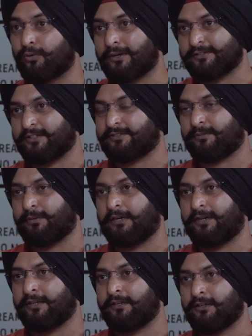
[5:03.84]
more
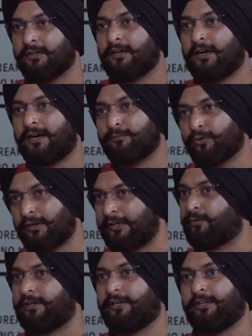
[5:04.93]
accessibility, and more
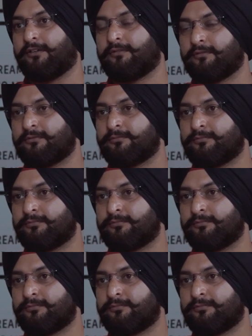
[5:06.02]
liquidity.